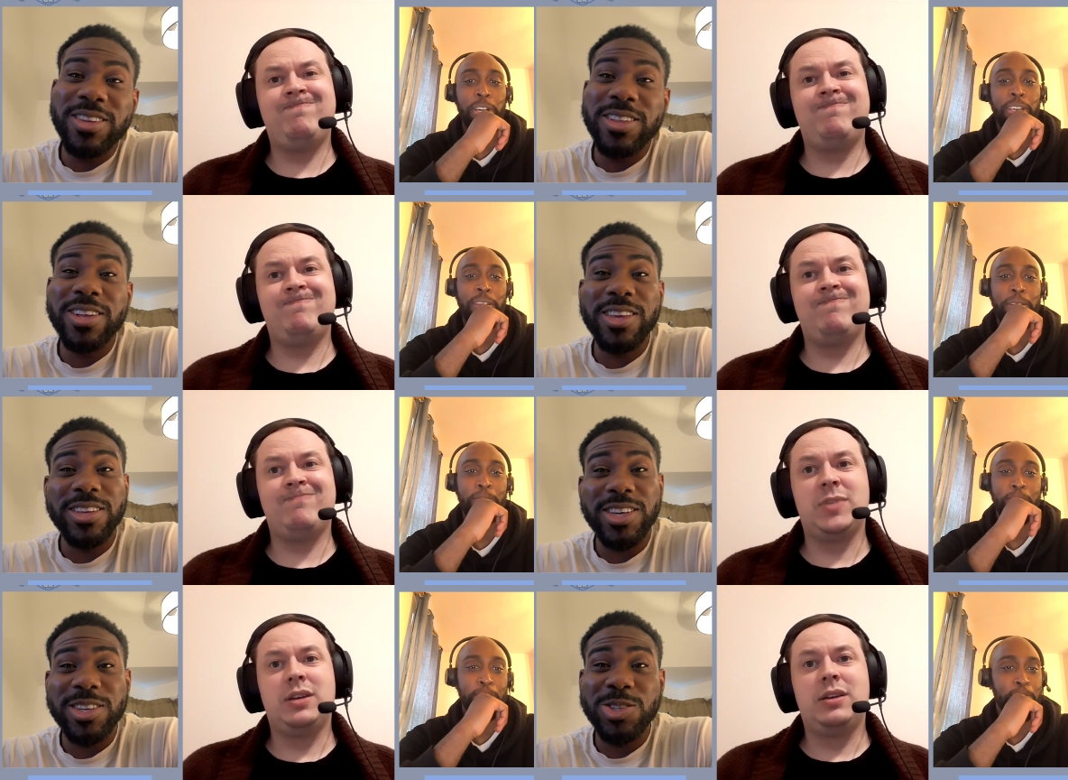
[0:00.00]
Speaker 1: were,
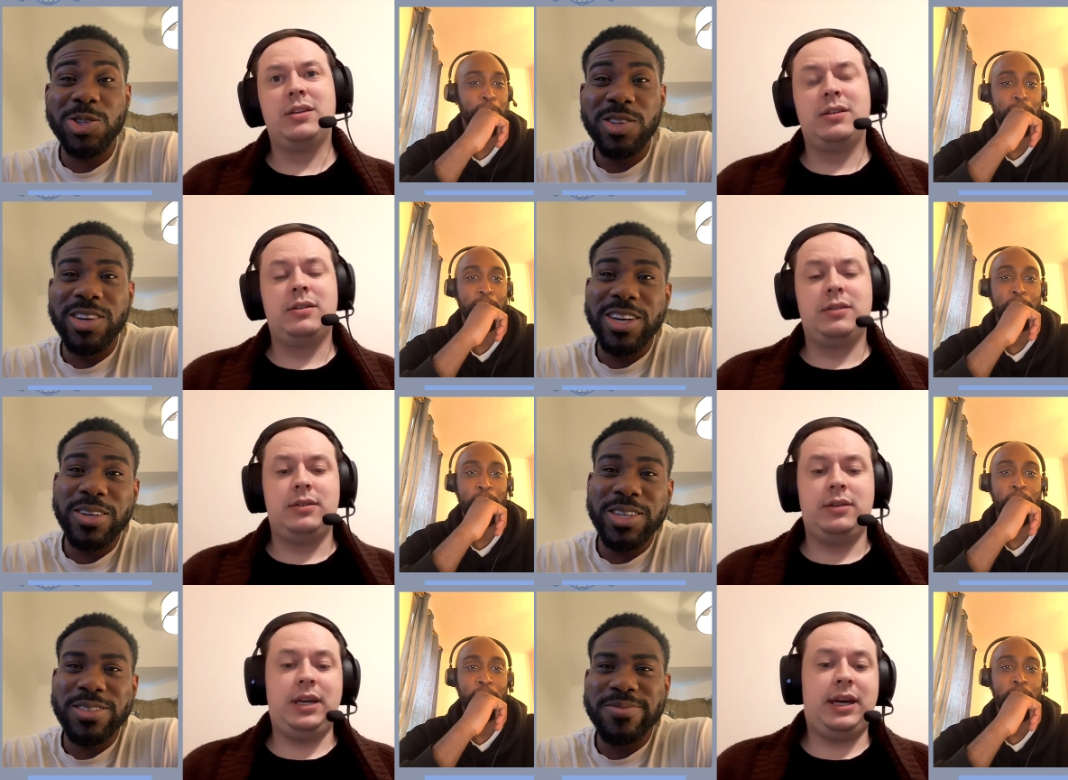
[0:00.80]
yeah.
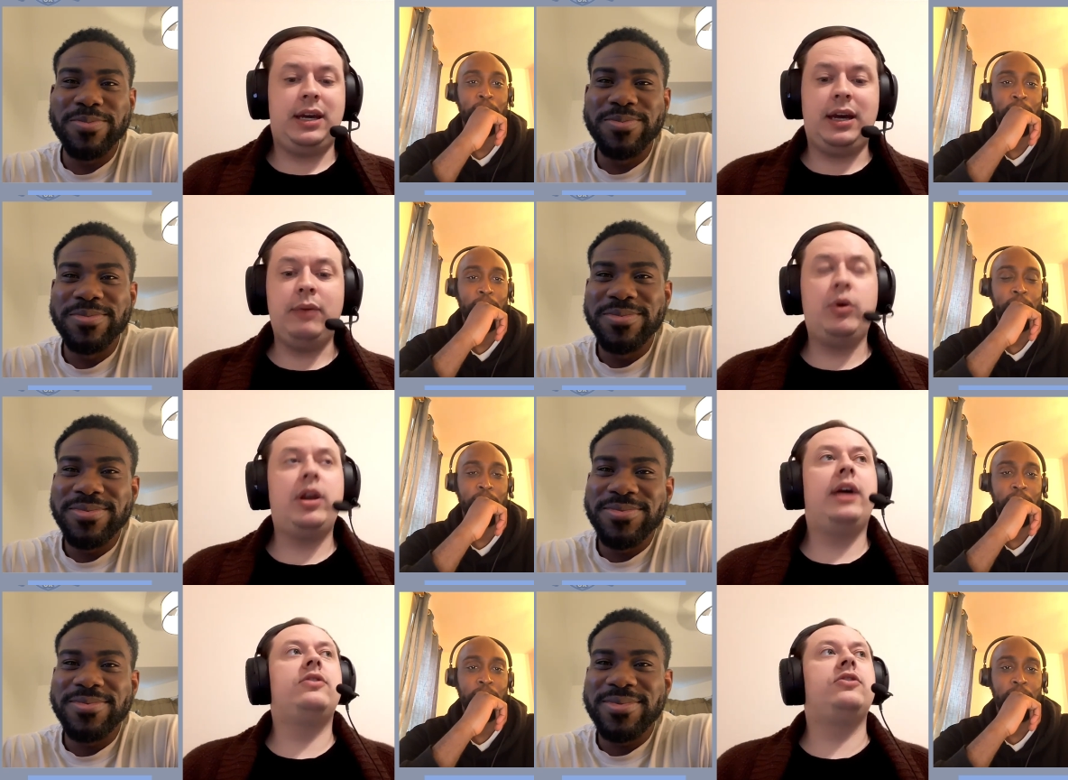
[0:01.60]
uh,
Speaker 2: yeah, I,
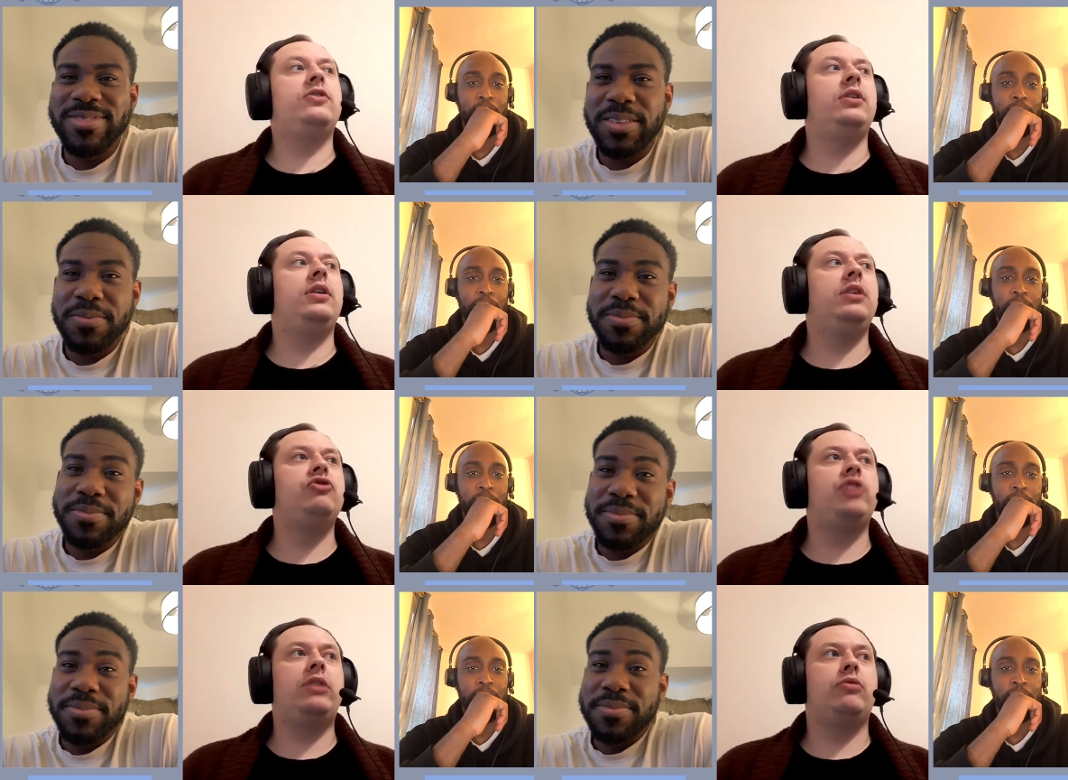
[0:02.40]
well, I just
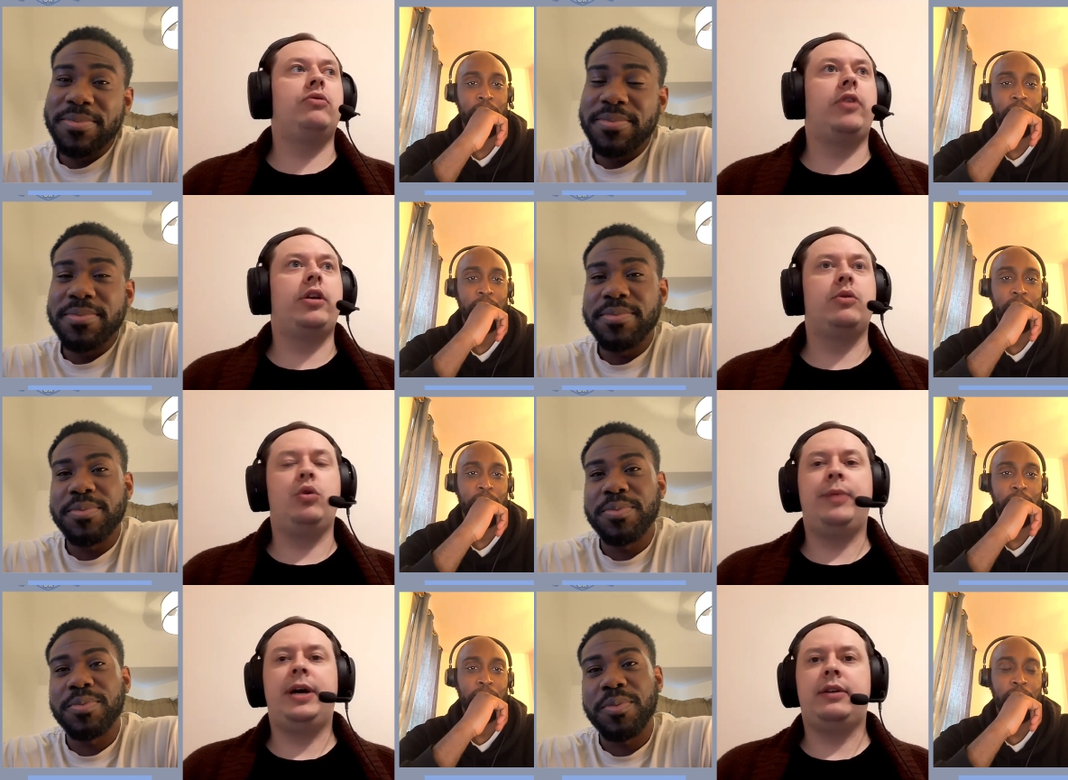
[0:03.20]
in general running
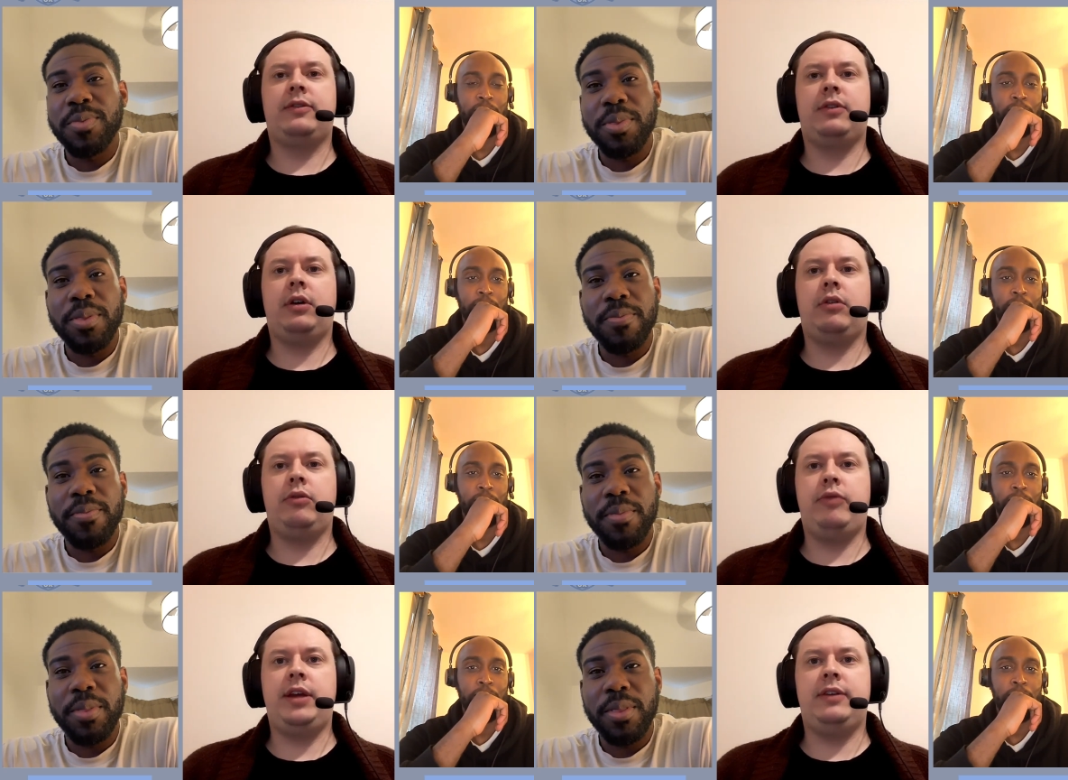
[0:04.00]
quarterbacks are
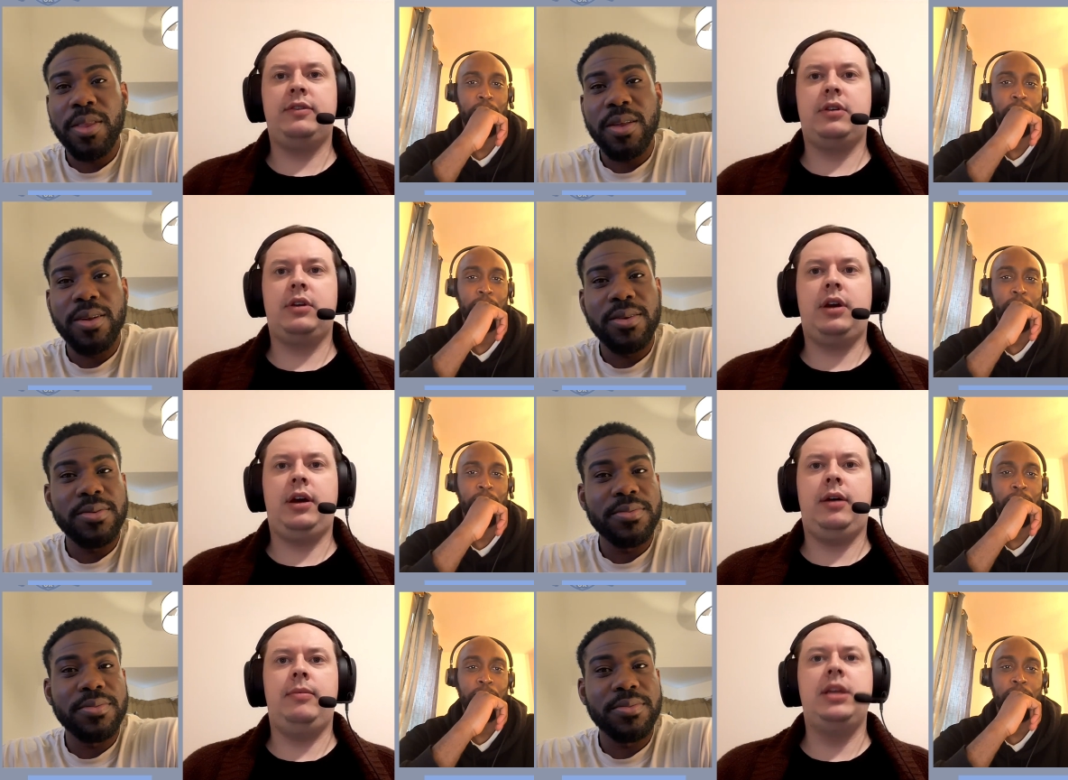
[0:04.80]
a risk.
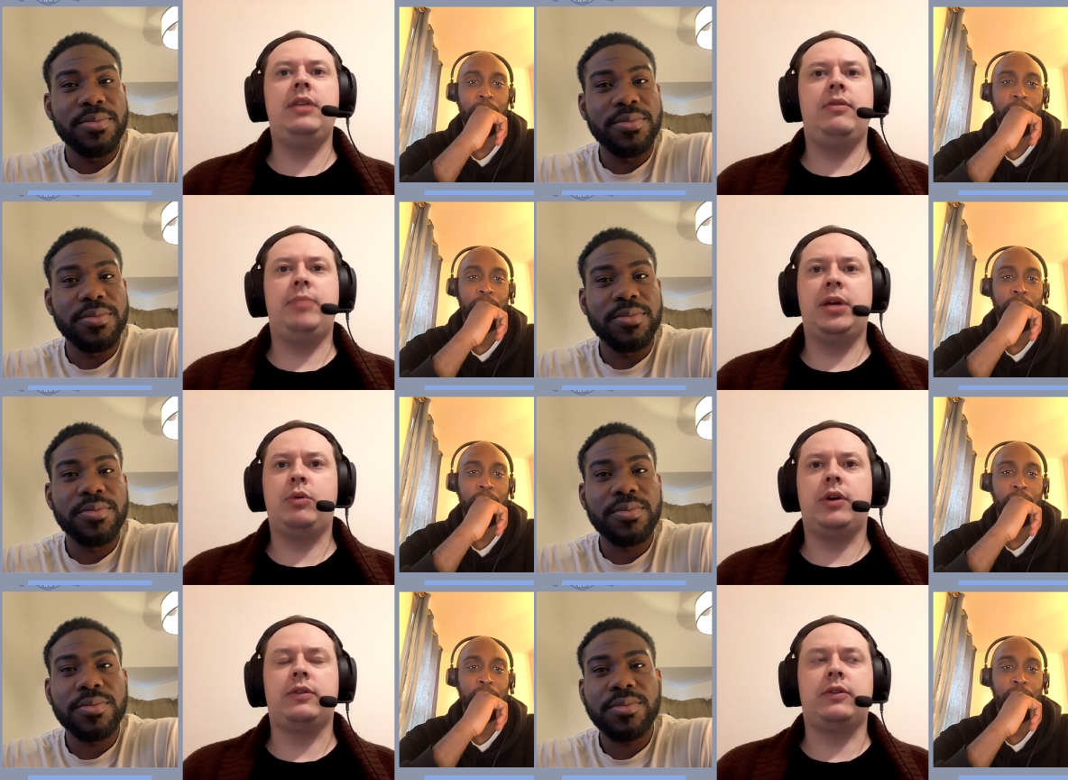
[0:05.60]
Um, even big
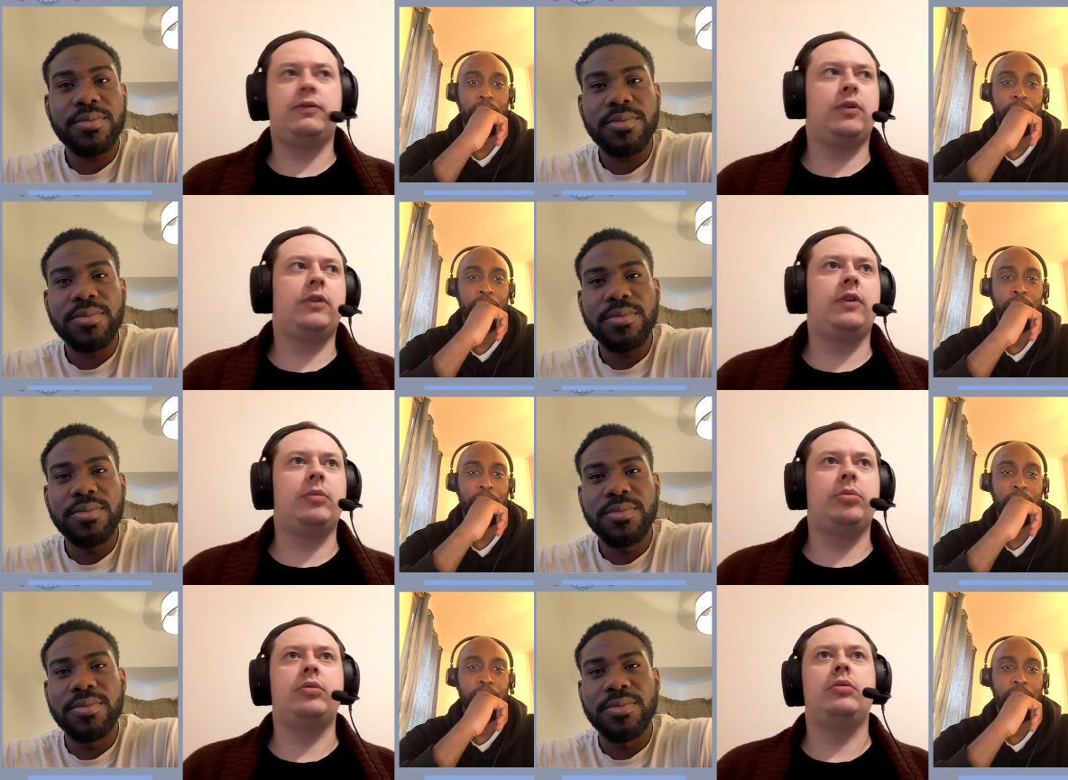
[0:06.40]
ones, for
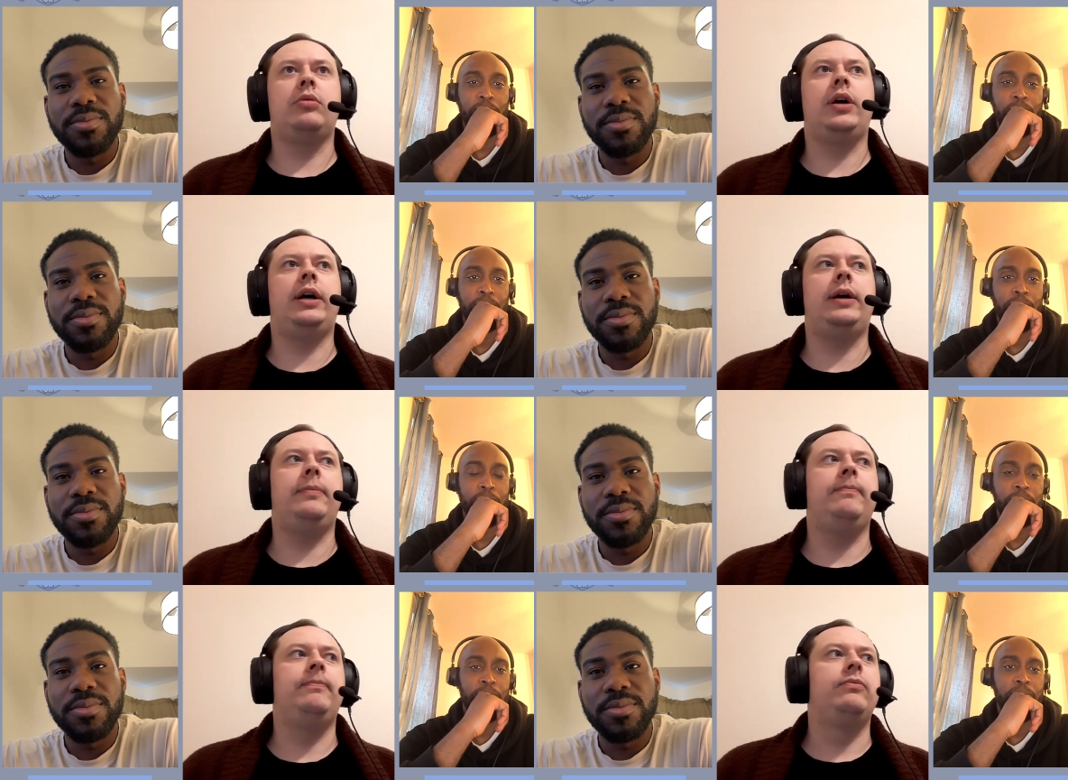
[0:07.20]
example,
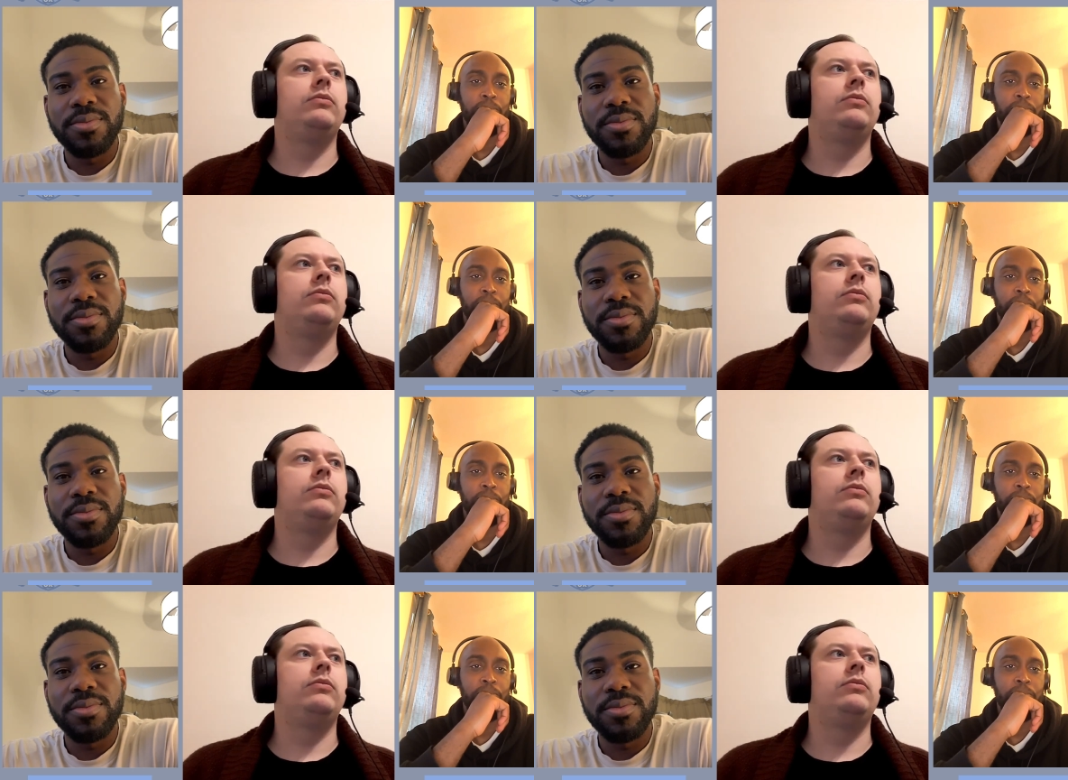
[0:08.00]
um,